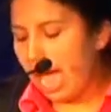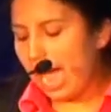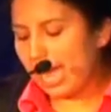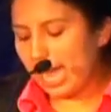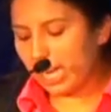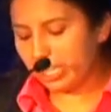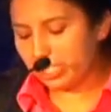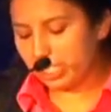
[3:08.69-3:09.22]
I
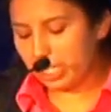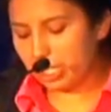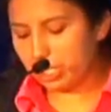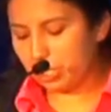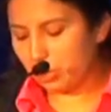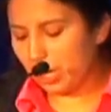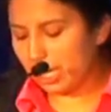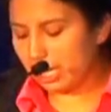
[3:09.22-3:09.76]
actually
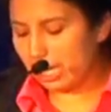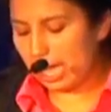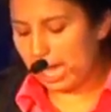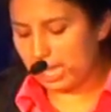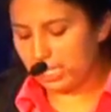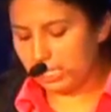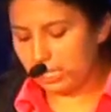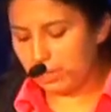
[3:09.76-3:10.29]
enjoyed
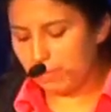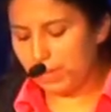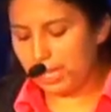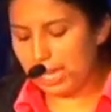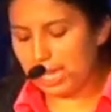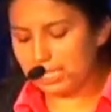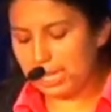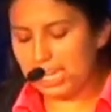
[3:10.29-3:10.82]
class
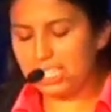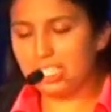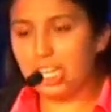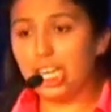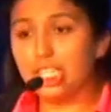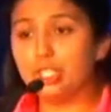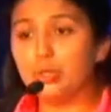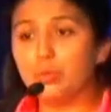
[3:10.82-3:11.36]
because I
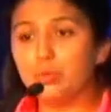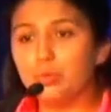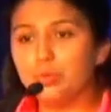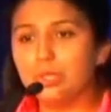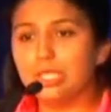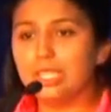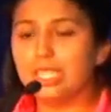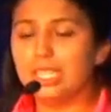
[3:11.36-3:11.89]
started to
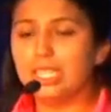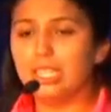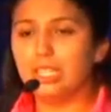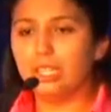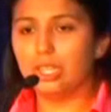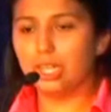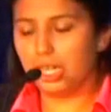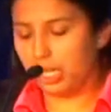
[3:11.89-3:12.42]
really
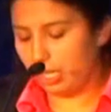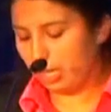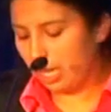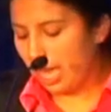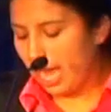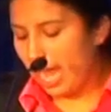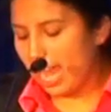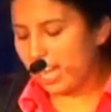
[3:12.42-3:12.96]
learn
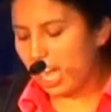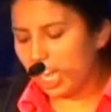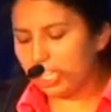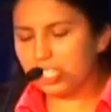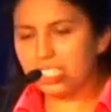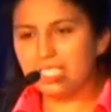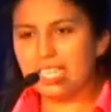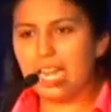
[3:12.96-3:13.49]
and
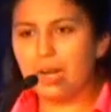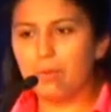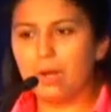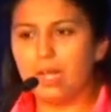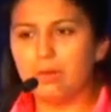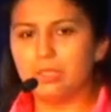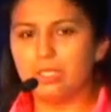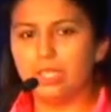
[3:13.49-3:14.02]
understand
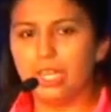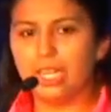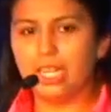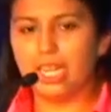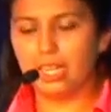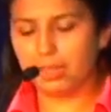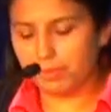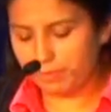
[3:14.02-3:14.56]
what I was
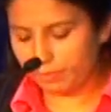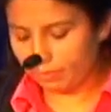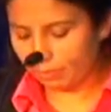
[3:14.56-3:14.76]
learning.